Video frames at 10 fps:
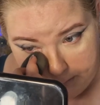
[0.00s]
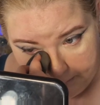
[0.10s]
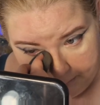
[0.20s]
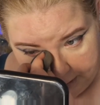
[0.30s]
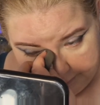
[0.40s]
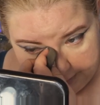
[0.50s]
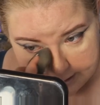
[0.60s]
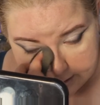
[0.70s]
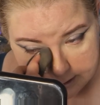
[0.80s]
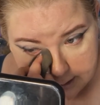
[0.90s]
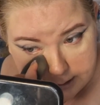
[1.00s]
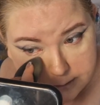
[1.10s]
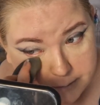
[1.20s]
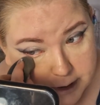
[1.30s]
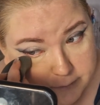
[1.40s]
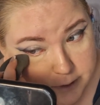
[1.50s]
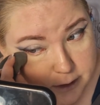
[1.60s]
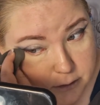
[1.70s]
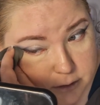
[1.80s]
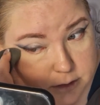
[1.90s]
My fan started to make weird
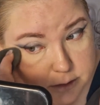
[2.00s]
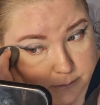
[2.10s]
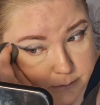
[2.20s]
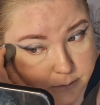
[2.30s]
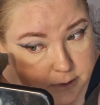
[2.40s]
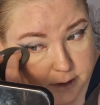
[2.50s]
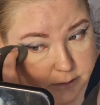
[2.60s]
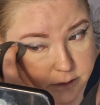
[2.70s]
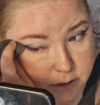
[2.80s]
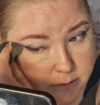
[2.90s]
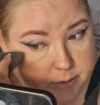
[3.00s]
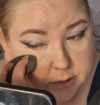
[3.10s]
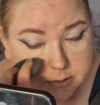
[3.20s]
noise. Now it stopped.